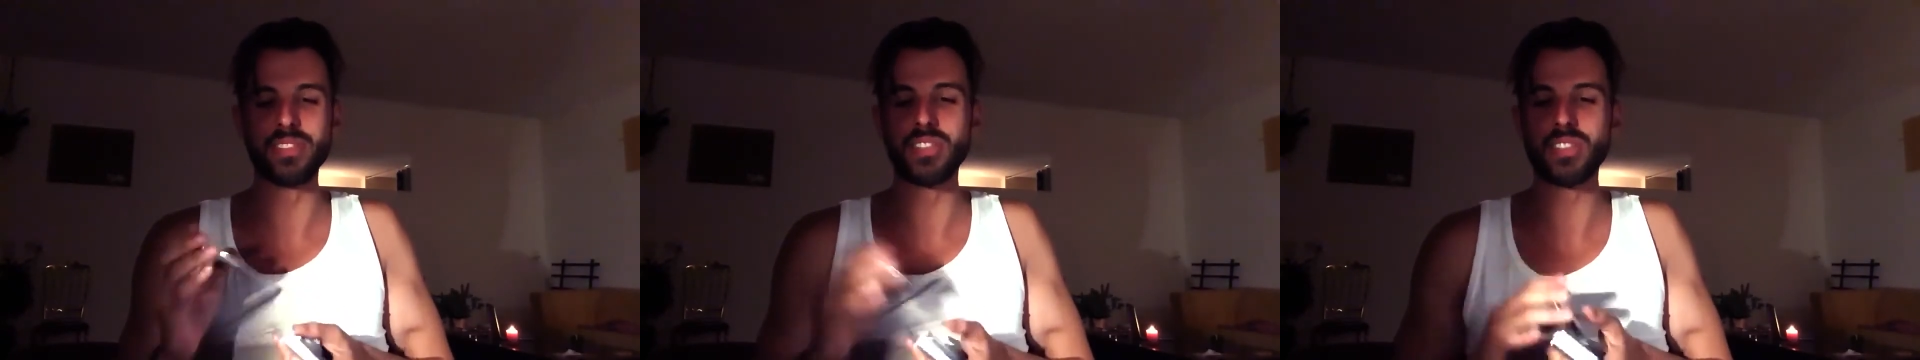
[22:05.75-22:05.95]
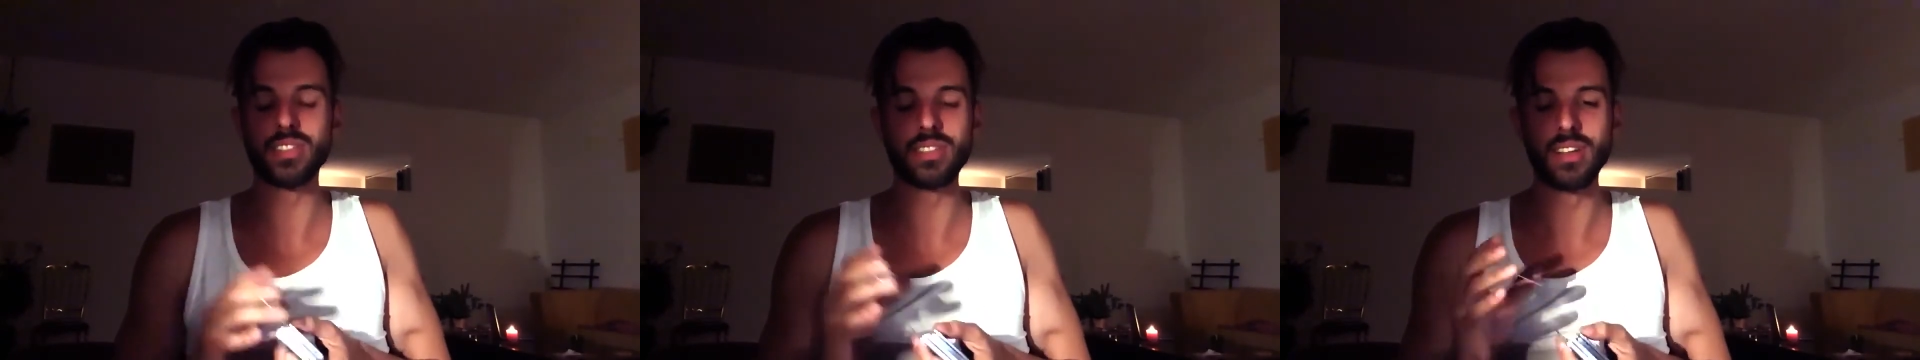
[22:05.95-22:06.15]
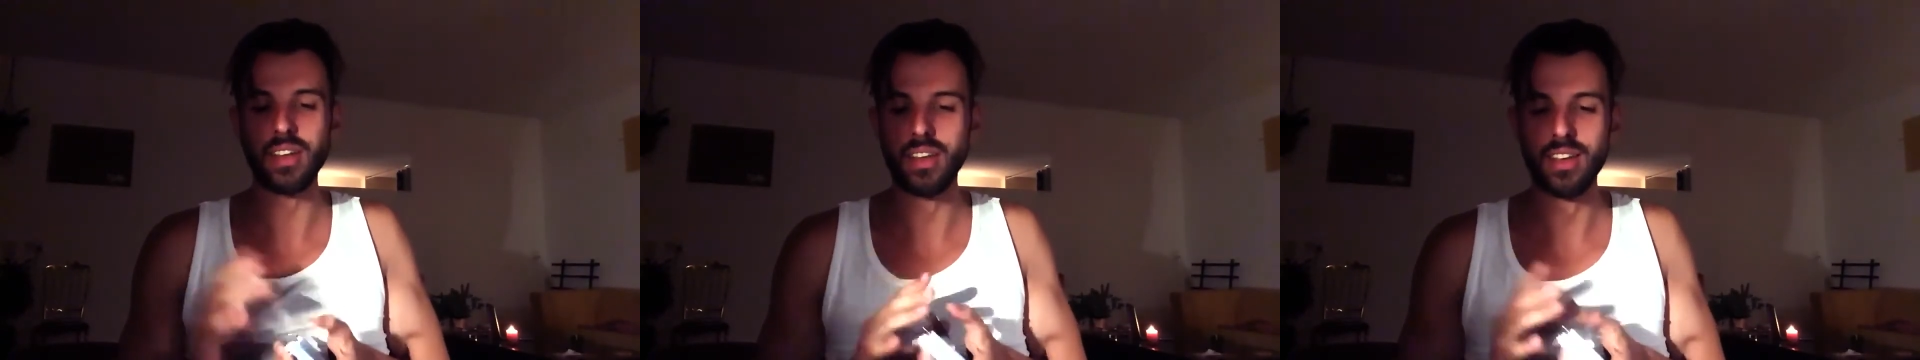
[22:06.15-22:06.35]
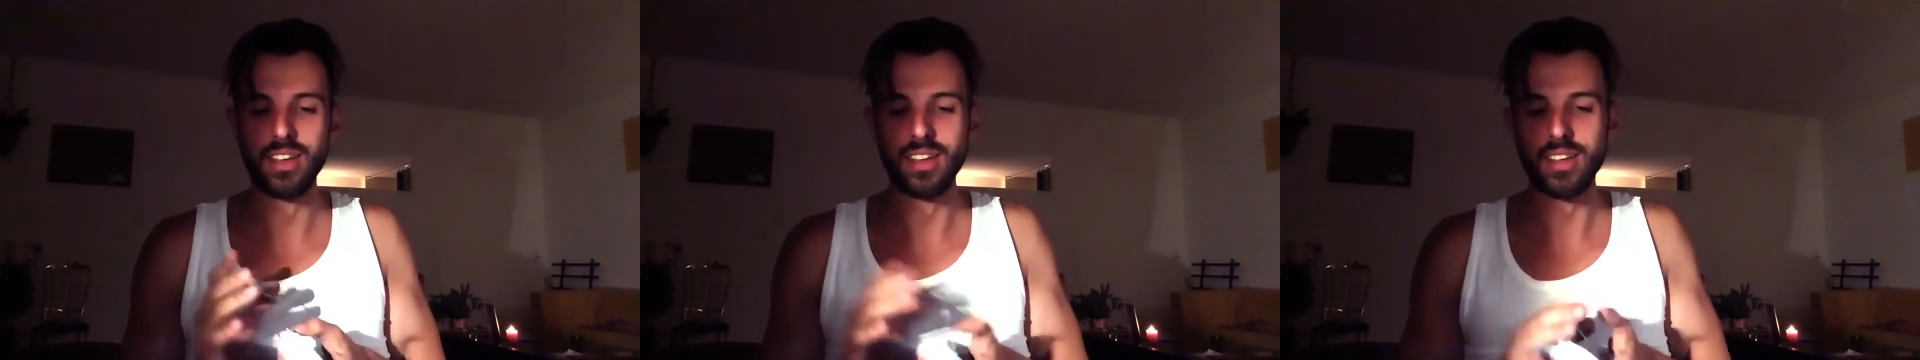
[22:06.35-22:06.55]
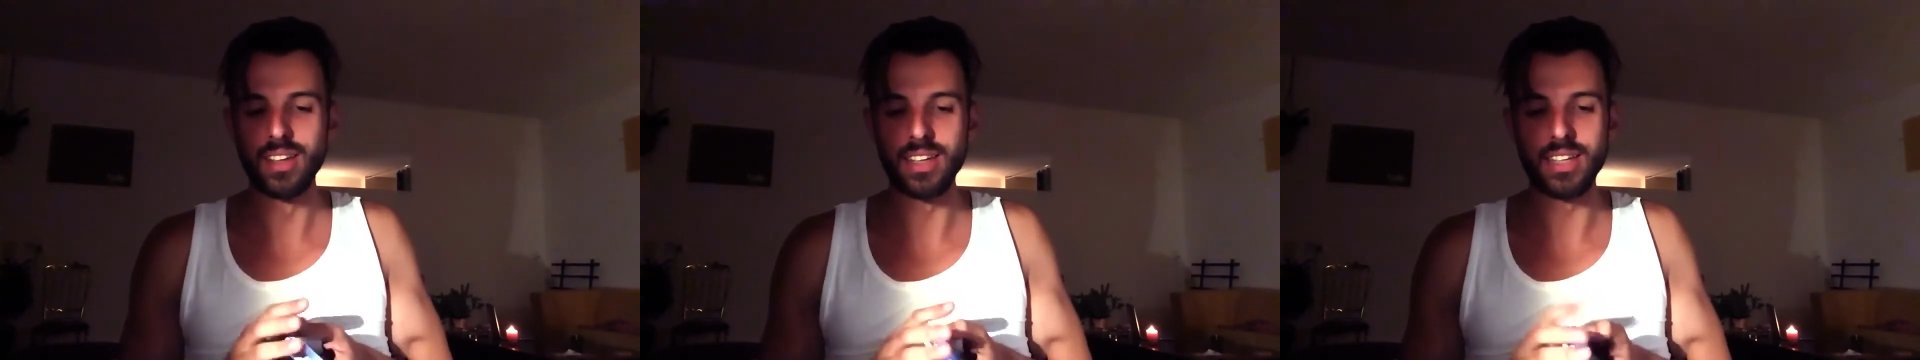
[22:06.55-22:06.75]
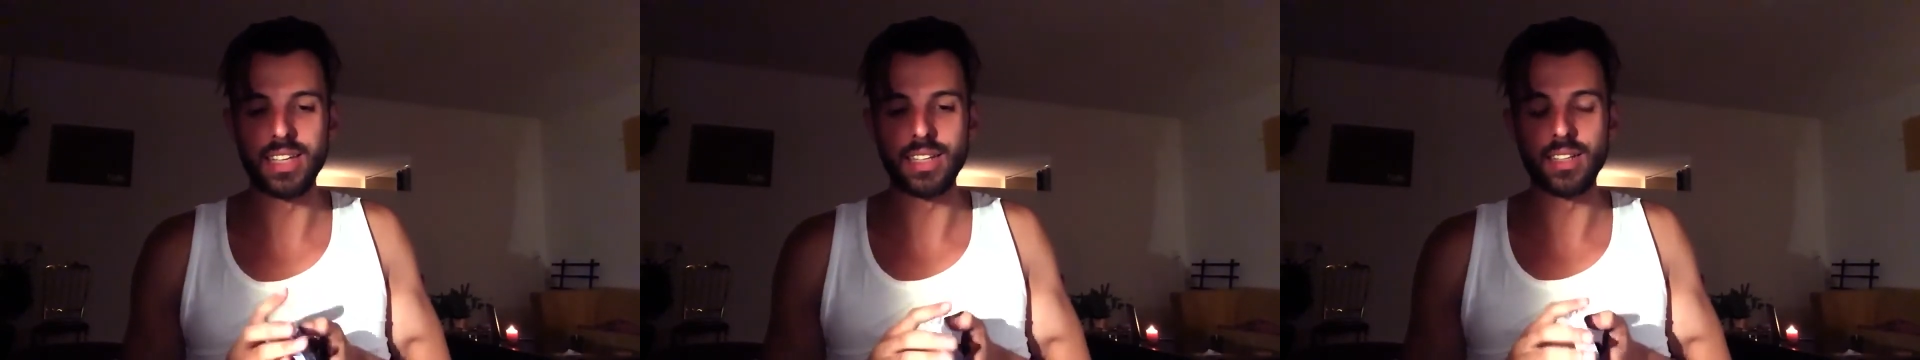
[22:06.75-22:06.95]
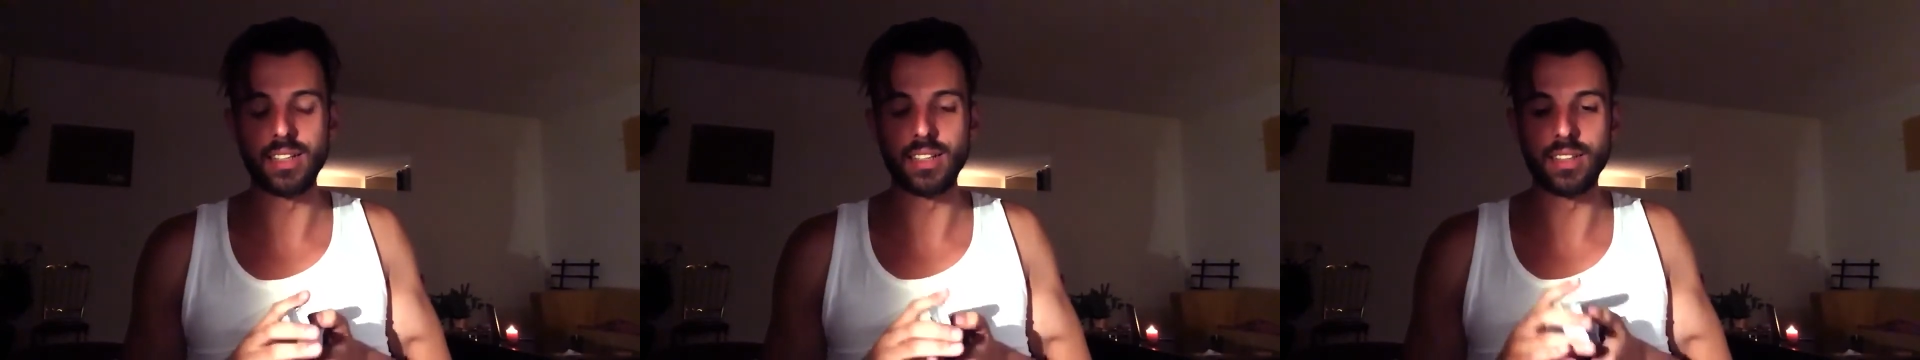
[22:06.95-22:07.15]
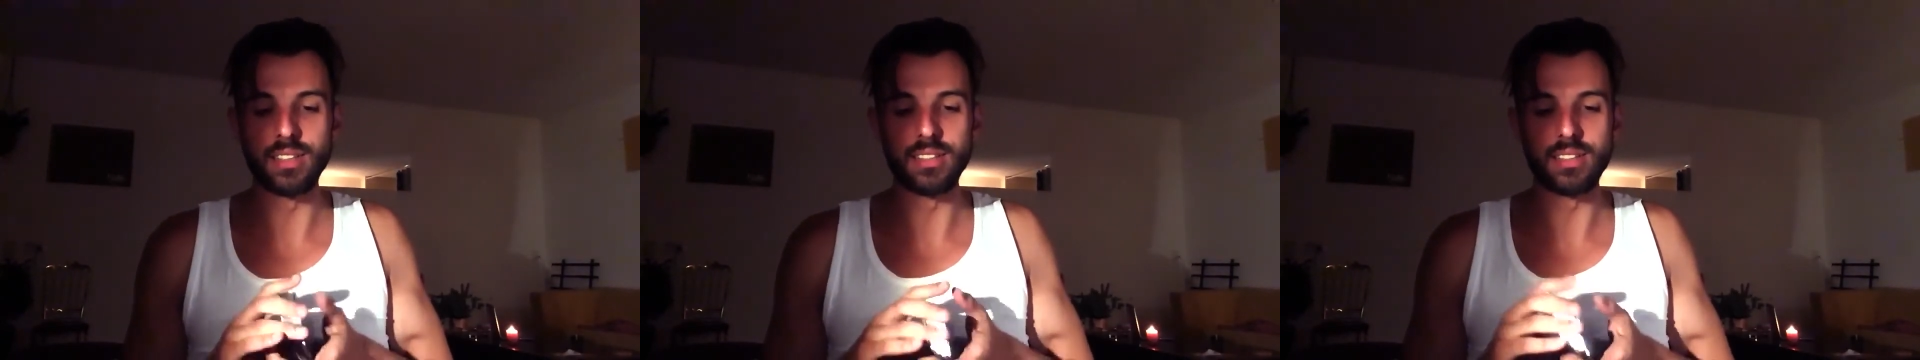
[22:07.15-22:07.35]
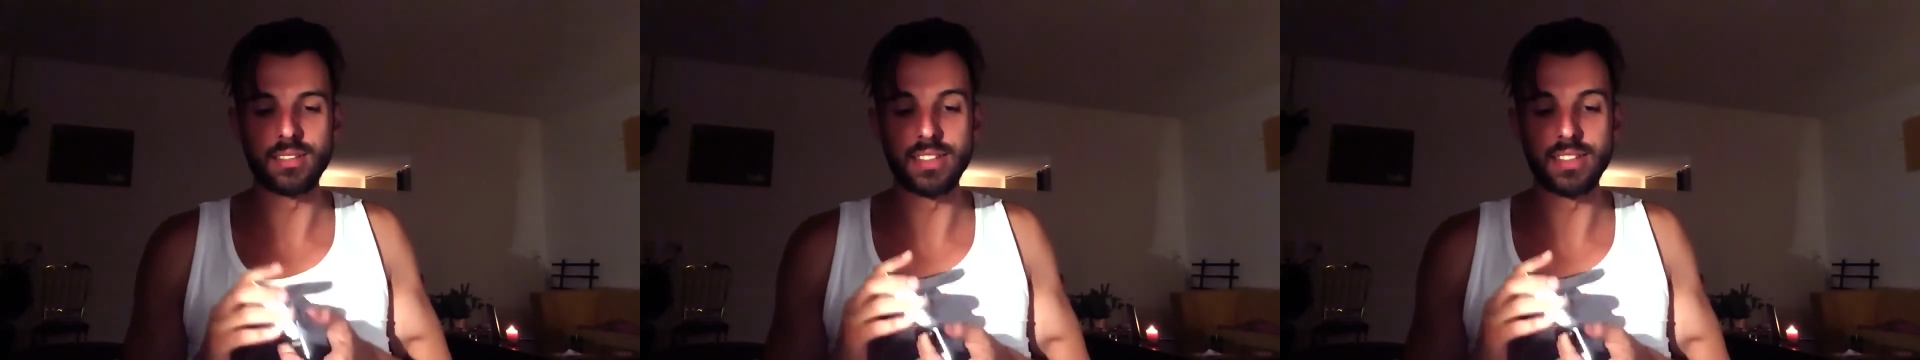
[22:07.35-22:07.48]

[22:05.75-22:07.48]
just giggling.